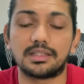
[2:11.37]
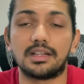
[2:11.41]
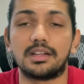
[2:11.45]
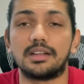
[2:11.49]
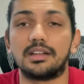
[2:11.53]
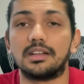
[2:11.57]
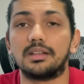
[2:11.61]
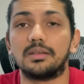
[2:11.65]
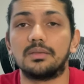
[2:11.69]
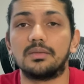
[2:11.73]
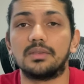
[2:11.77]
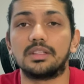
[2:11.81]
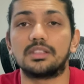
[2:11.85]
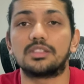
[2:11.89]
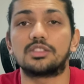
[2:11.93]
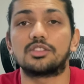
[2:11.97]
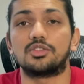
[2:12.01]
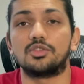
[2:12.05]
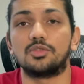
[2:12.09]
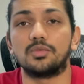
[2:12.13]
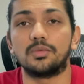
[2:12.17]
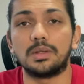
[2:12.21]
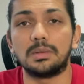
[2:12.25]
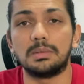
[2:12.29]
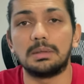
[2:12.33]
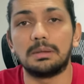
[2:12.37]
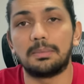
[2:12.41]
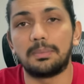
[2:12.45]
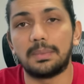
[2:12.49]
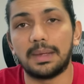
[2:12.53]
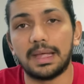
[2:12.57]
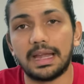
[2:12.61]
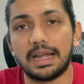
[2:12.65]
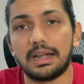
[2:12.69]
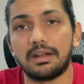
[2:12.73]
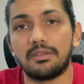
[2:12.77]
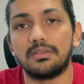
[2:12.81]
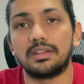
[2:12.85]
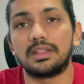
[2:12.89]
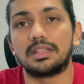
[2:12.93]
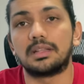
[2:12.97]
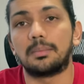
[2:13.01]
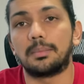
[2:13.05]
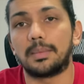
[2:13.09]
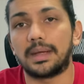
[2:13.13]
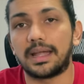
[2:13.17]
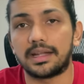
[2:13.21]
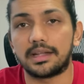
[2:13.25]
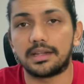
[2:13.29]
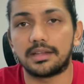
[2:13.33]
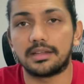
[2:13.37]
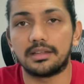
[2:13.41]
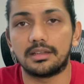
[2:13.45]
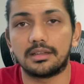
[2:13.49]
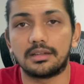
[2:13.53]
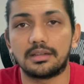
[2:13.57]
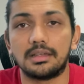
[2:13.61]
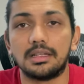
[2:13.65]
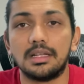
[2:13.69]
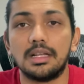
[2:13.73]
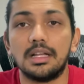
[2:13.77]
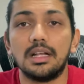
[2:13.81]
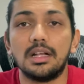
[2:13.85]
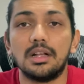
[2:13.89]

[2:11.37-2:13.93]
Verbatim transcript: under which you will be paired with a mentor